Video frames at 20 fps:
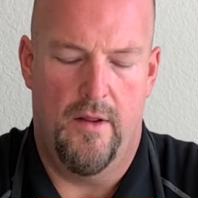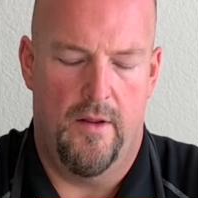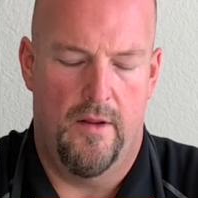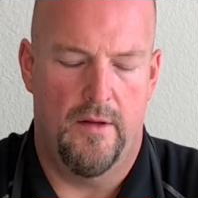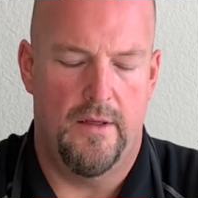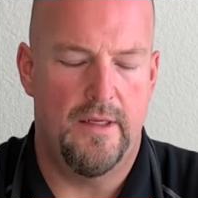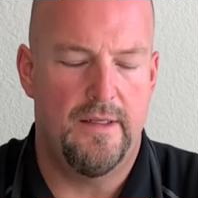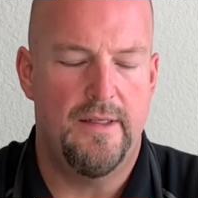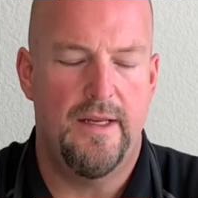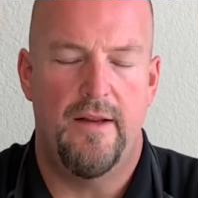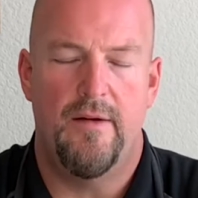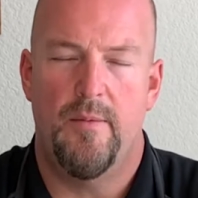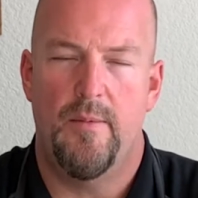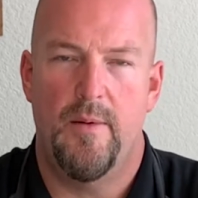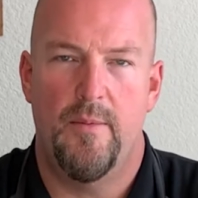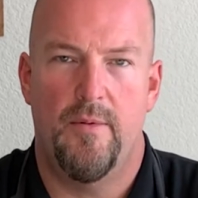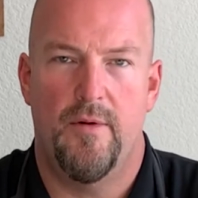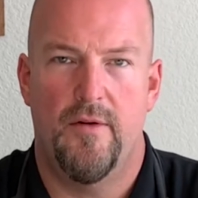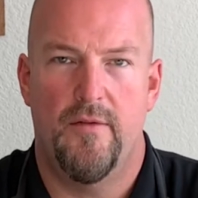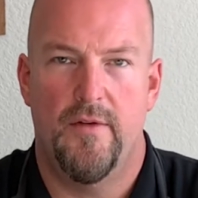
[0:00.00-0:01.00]
Doesn't have to be
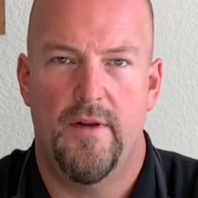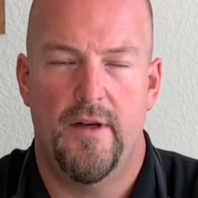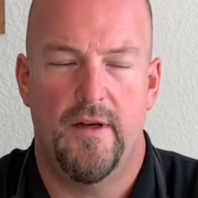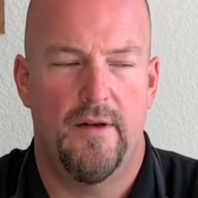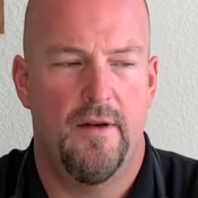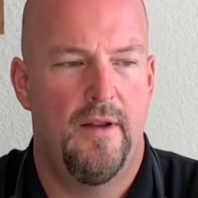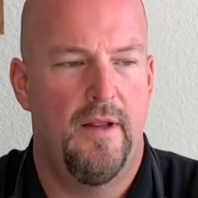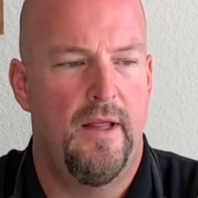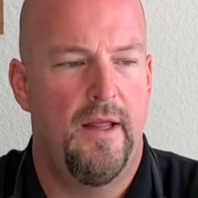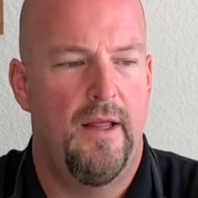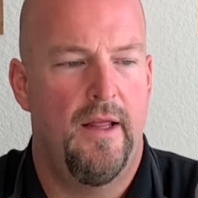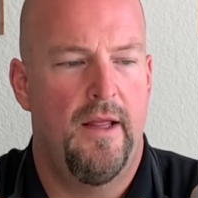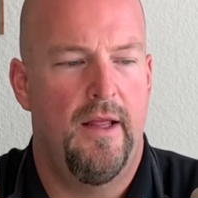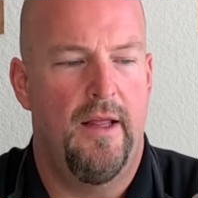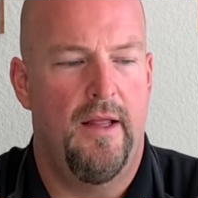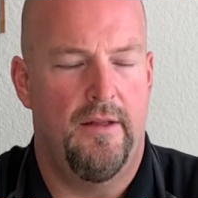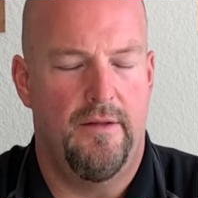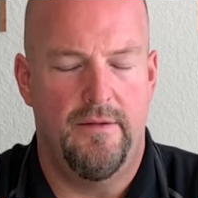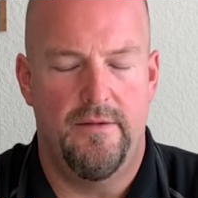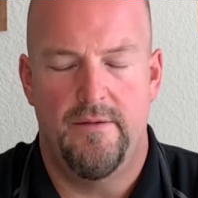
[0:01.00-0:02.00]
perfect.
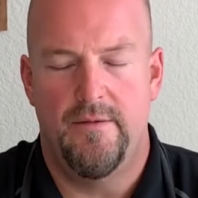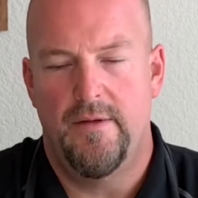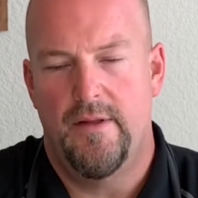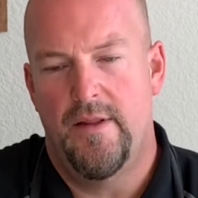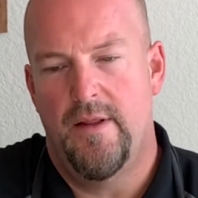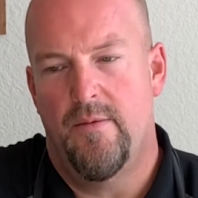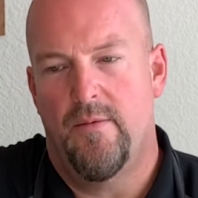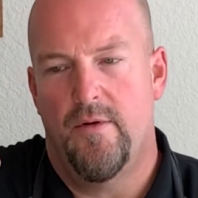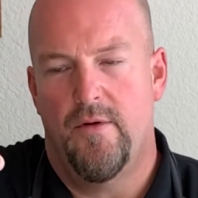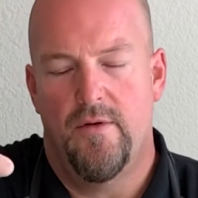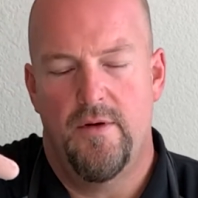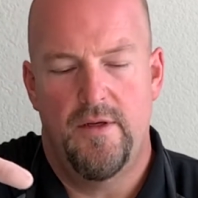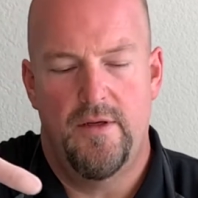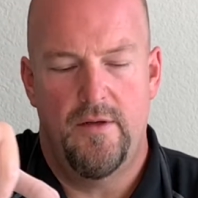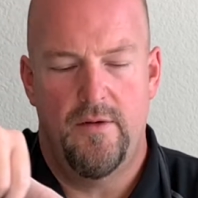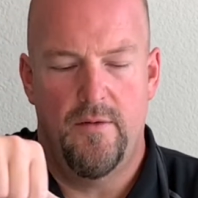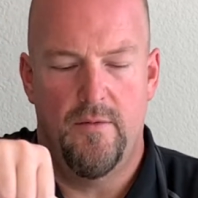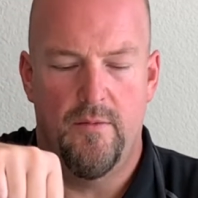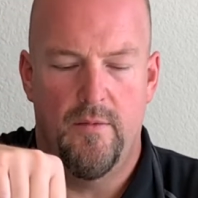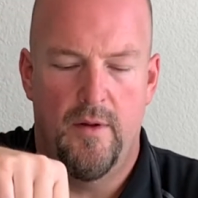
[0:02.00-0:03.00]
And then we're going
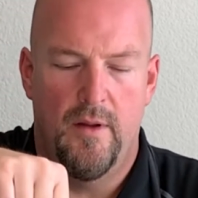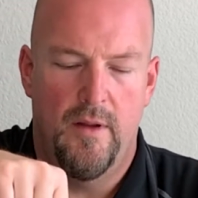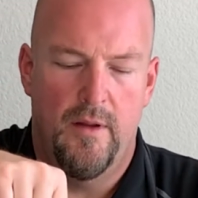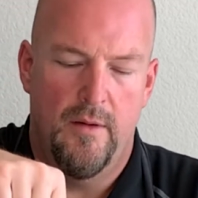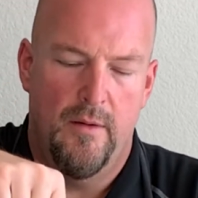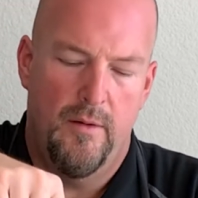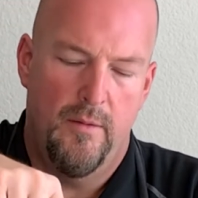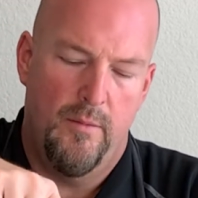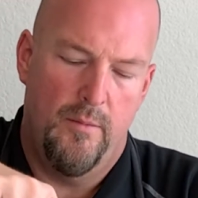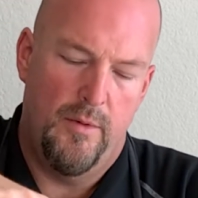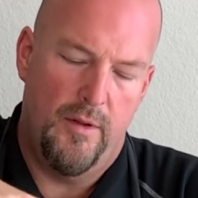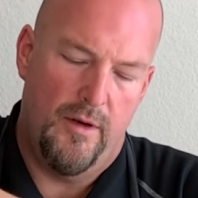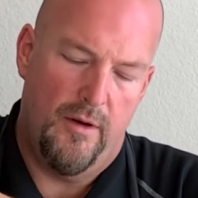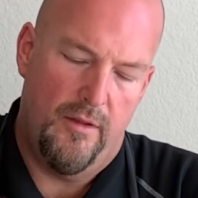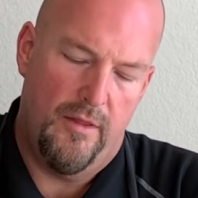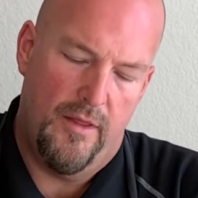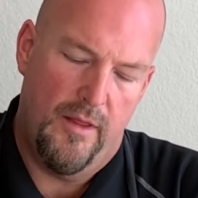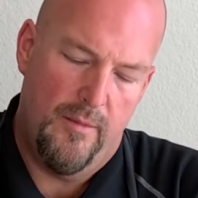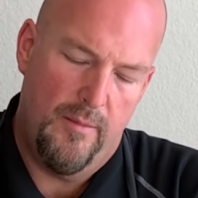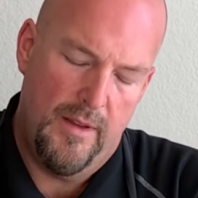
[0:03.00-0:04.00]
to put our
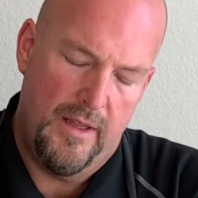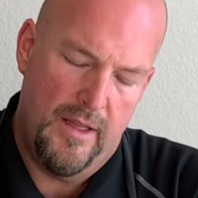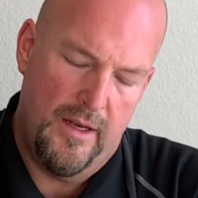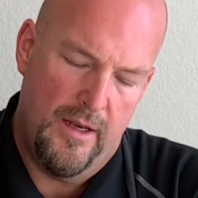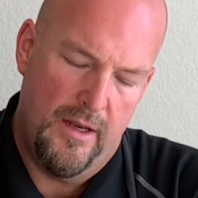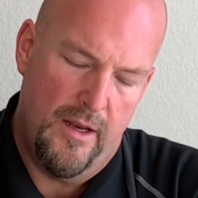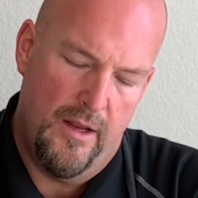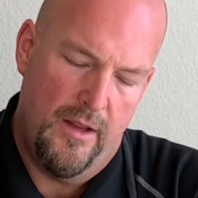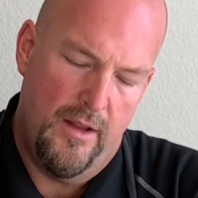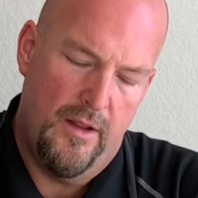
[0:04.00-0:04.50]
thumb in.